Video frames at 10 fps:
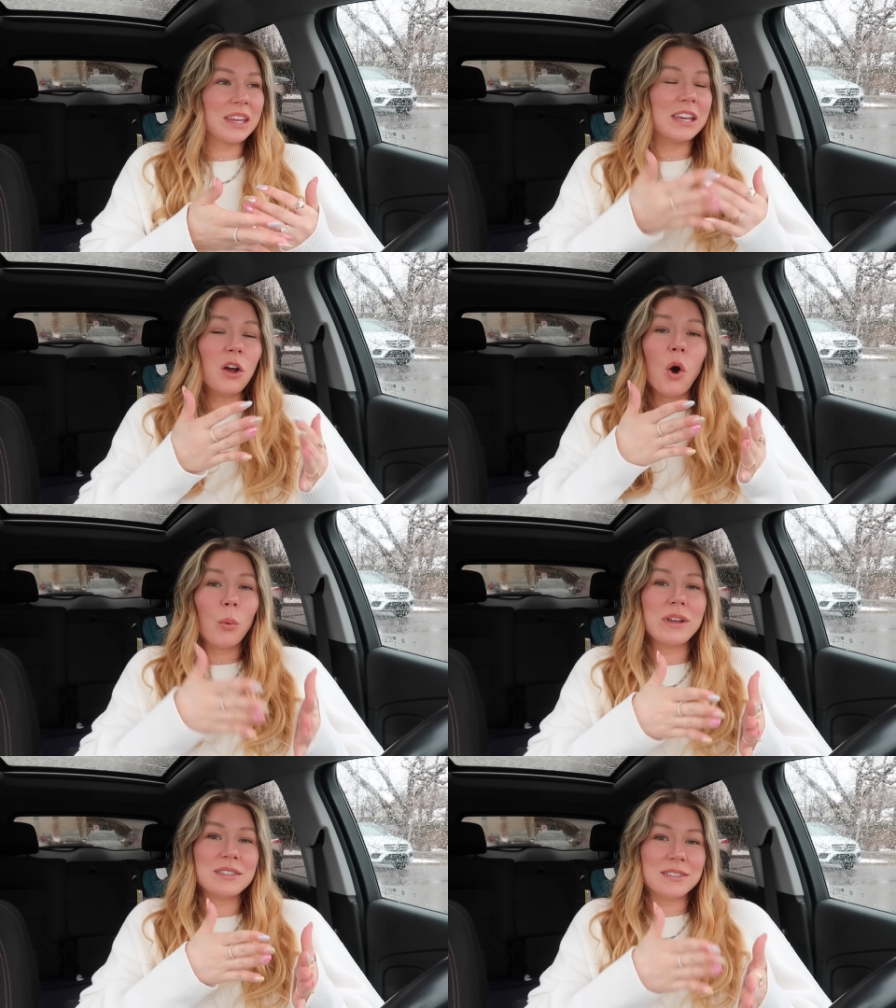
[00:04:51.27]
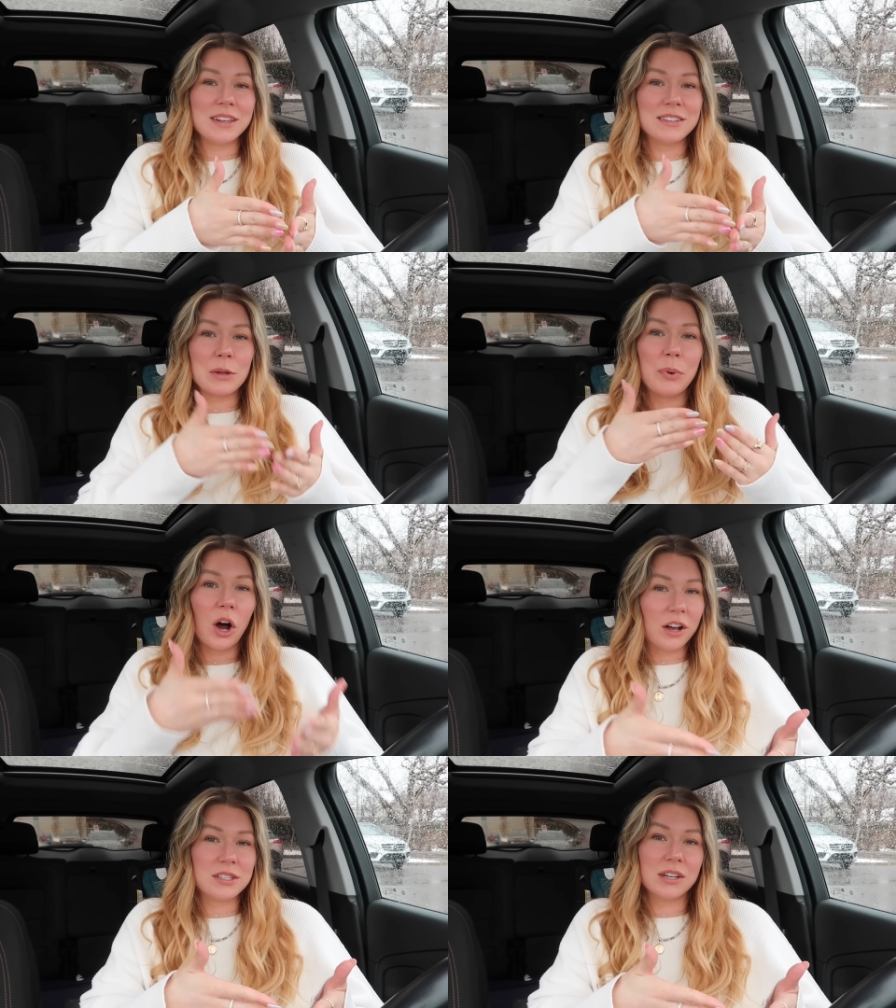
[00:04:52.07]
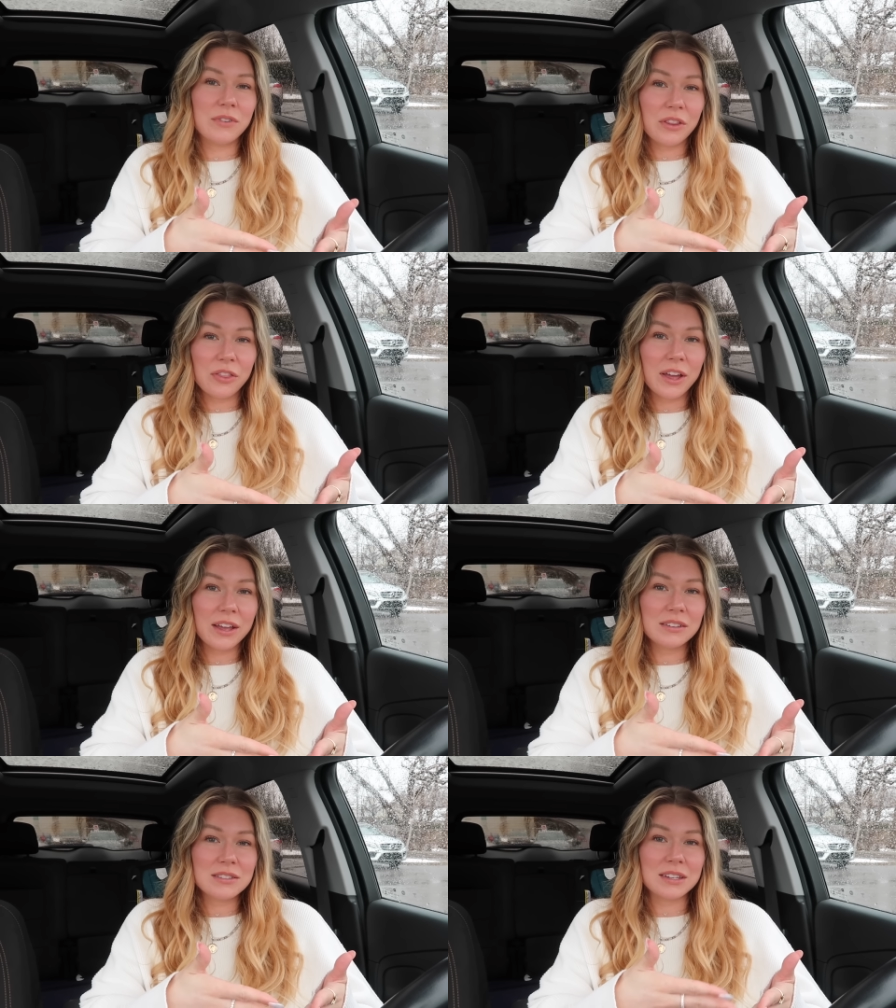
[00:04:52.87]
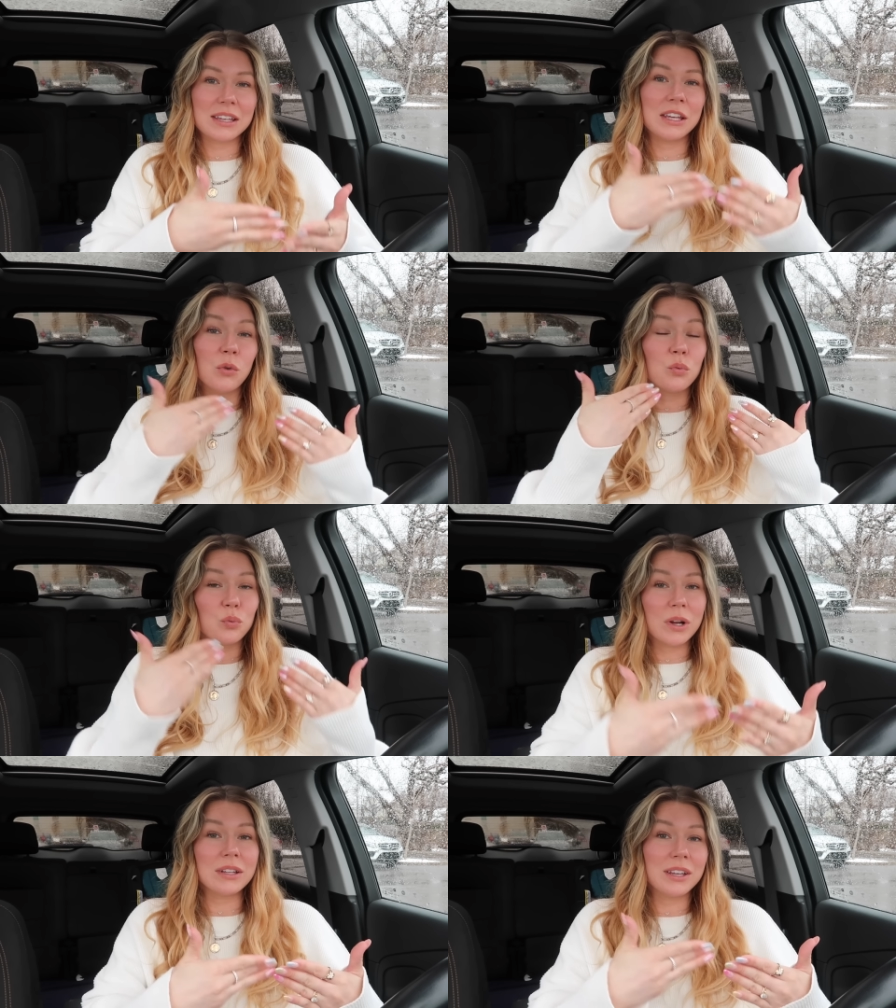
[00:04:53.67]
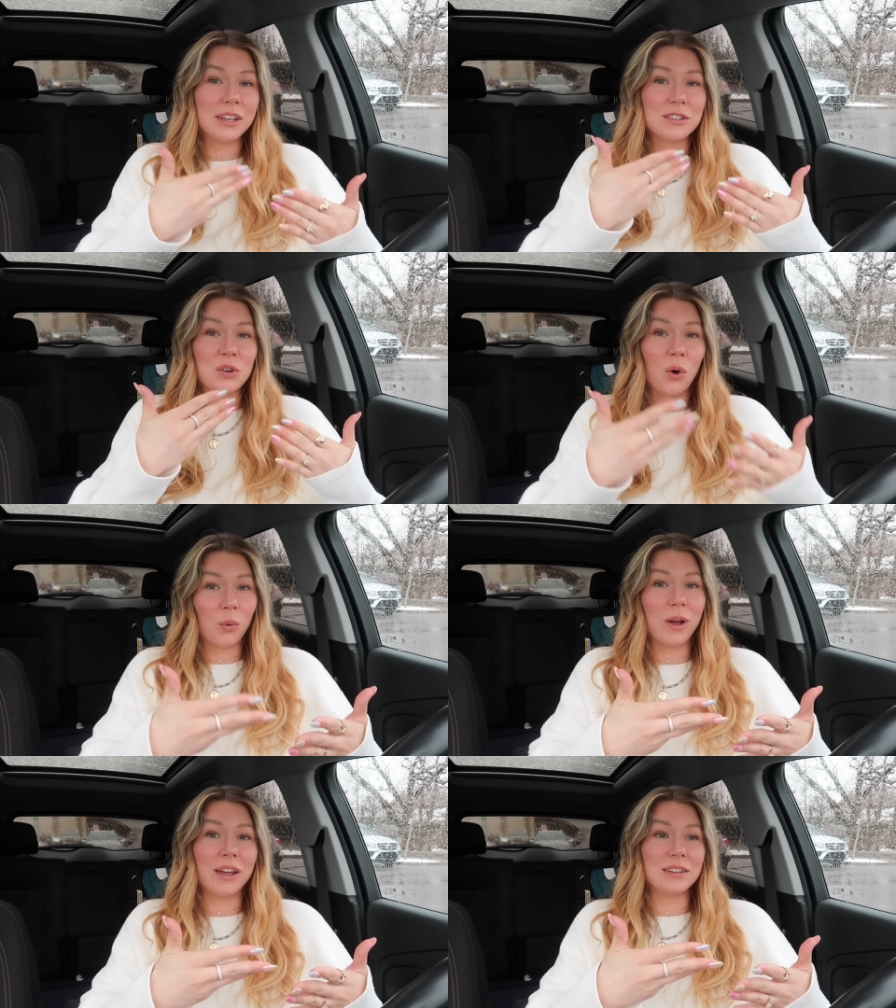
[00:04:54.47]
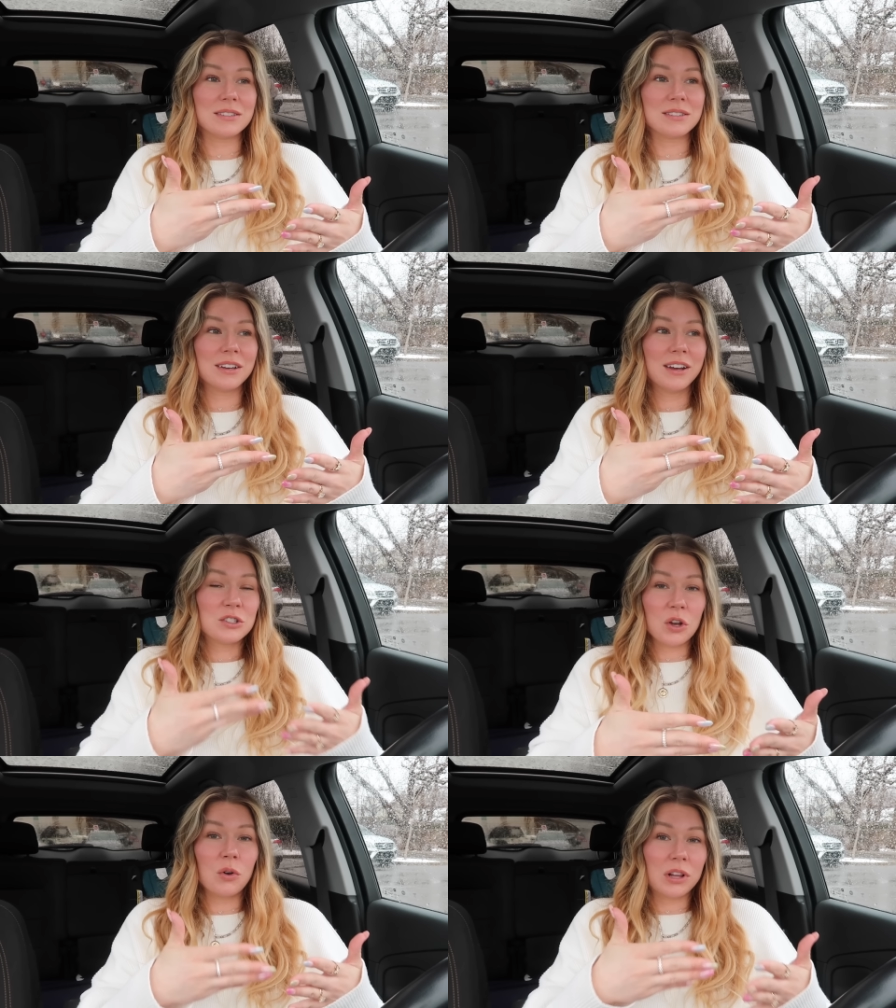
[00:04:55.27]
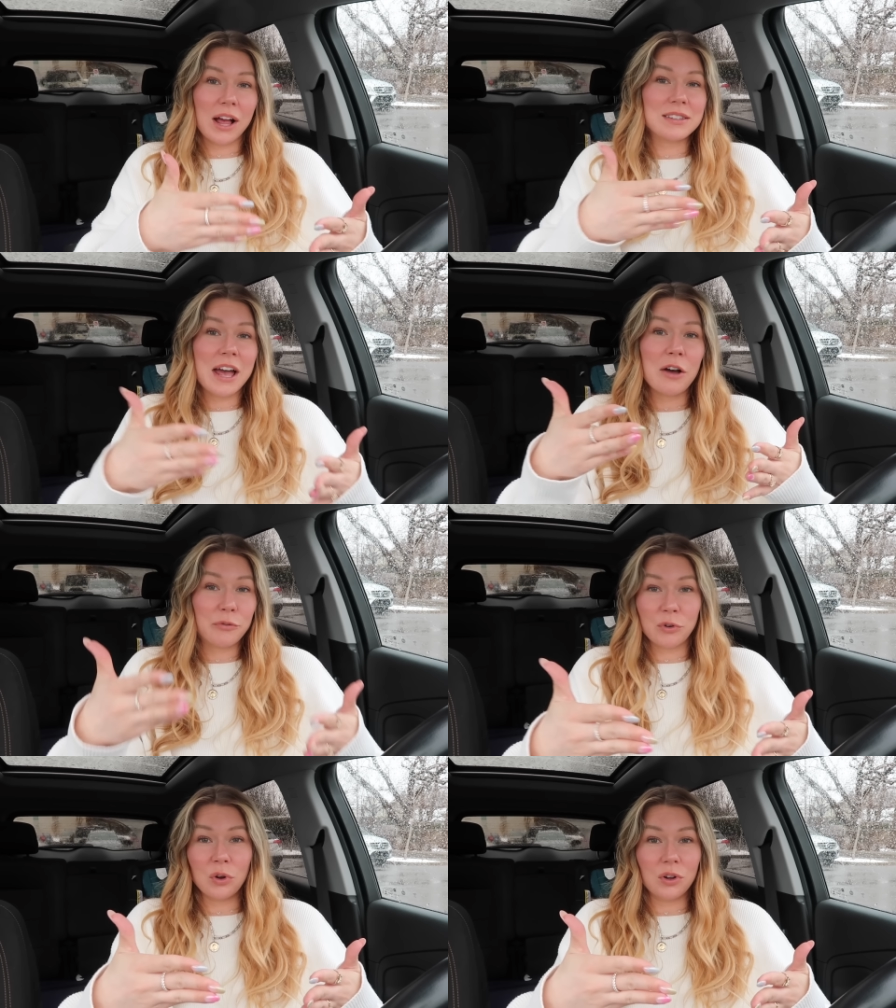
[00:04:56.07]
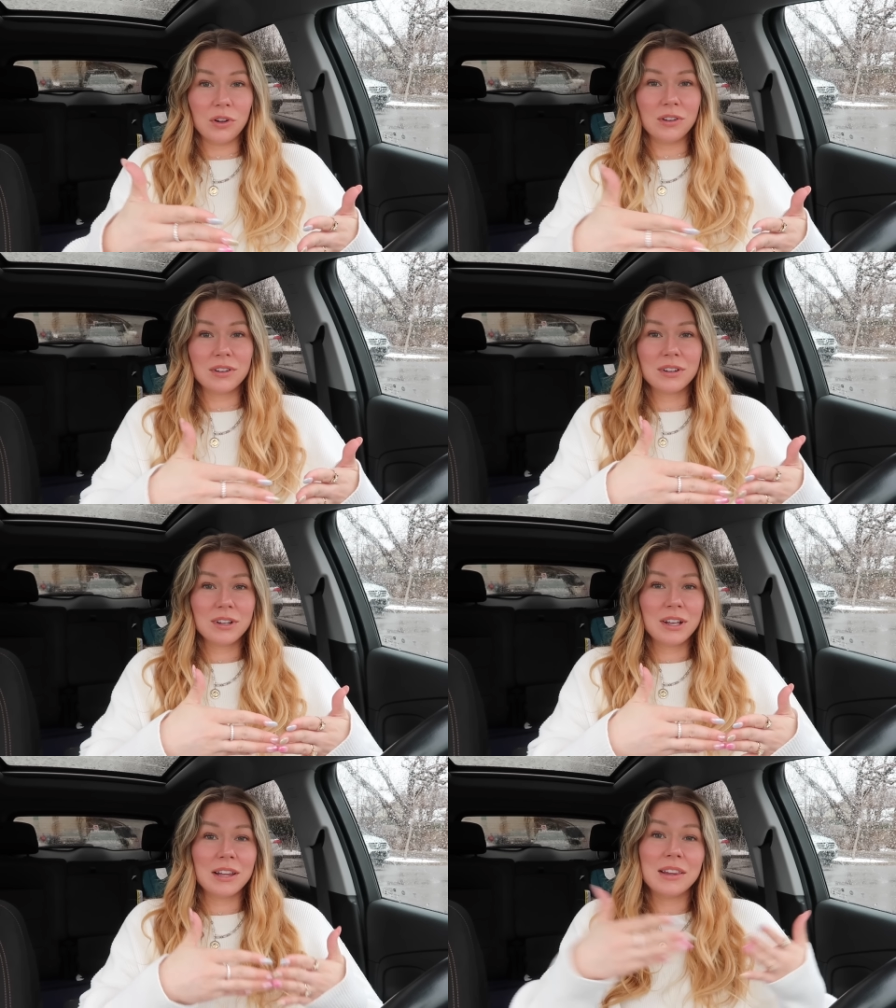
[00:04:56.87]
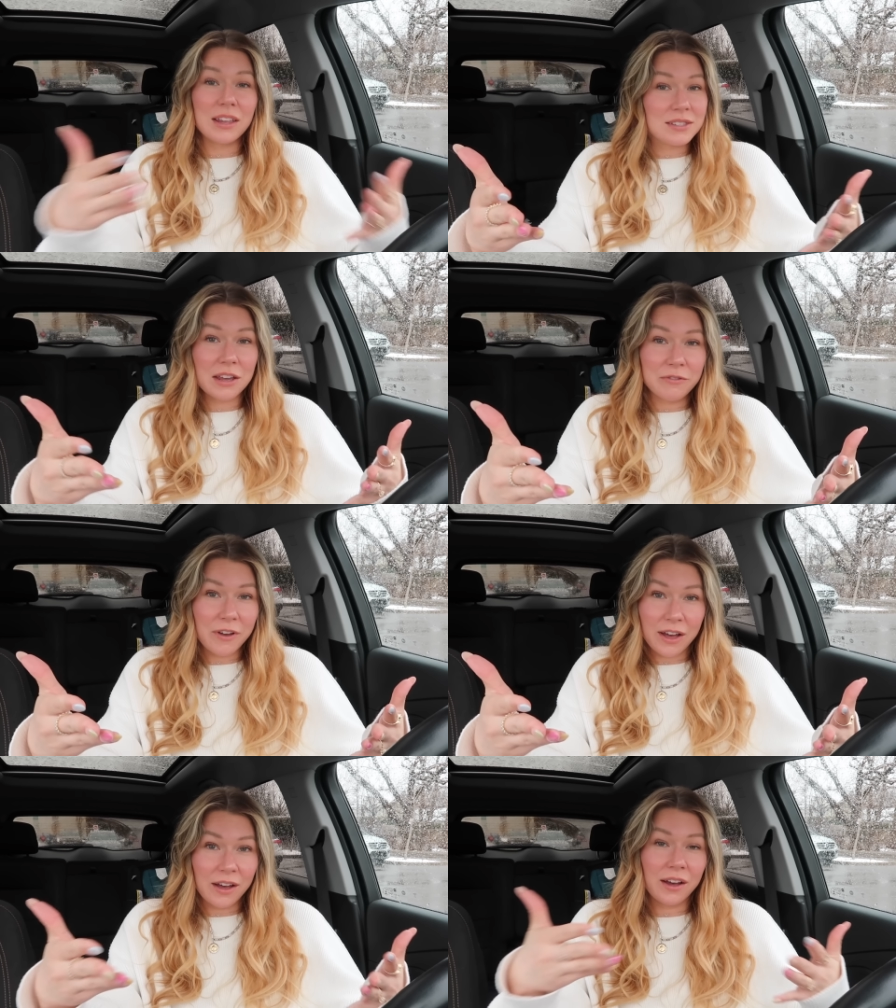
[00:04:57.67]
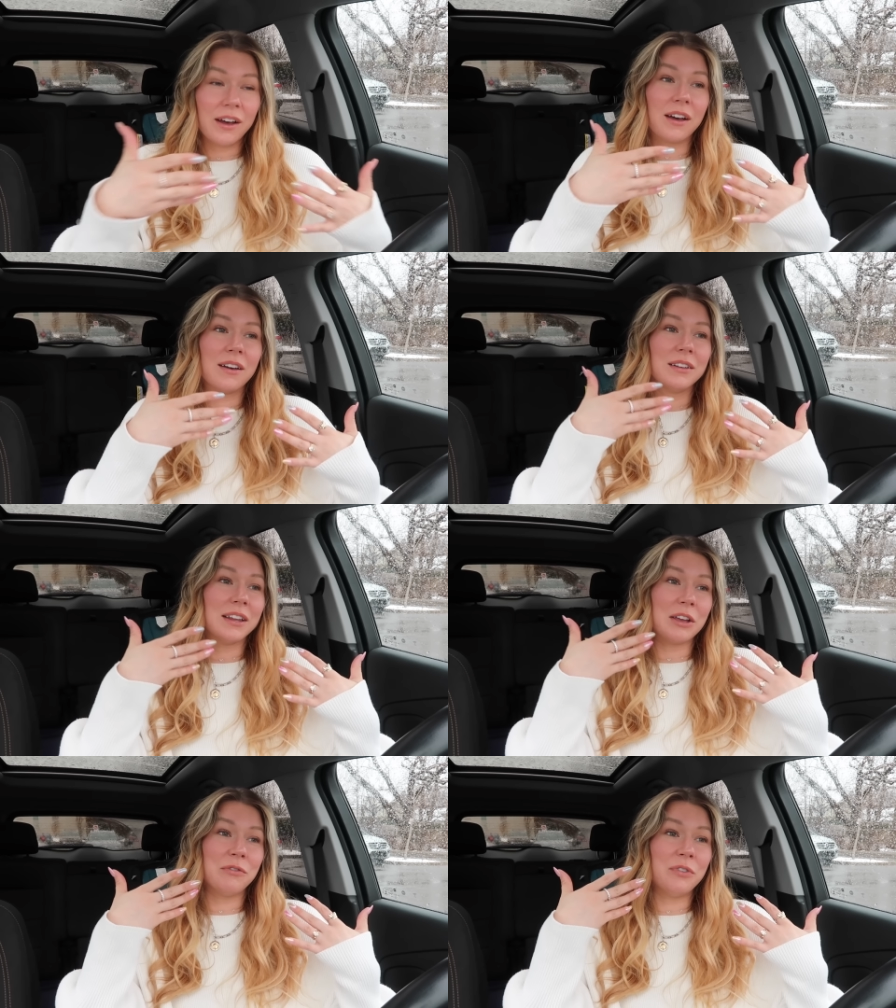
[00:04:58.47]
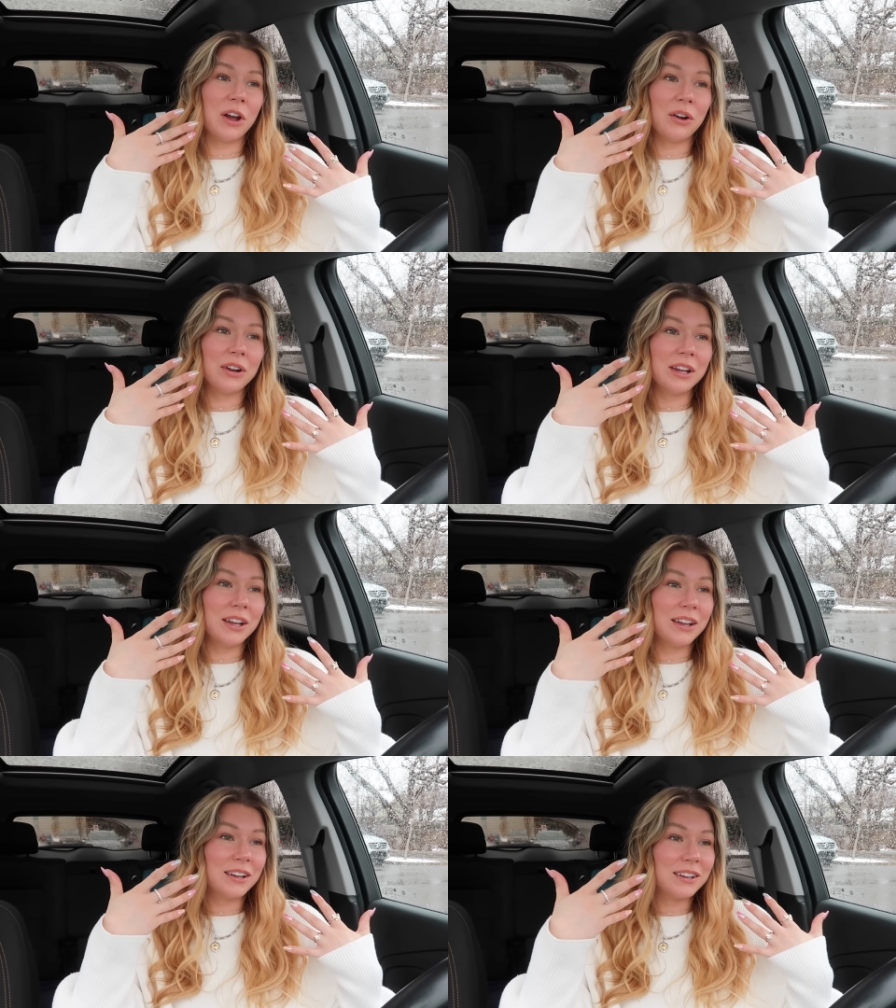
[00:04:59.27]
He always sees the positive in things. Like he really is always so glass half full laissez-faire, like very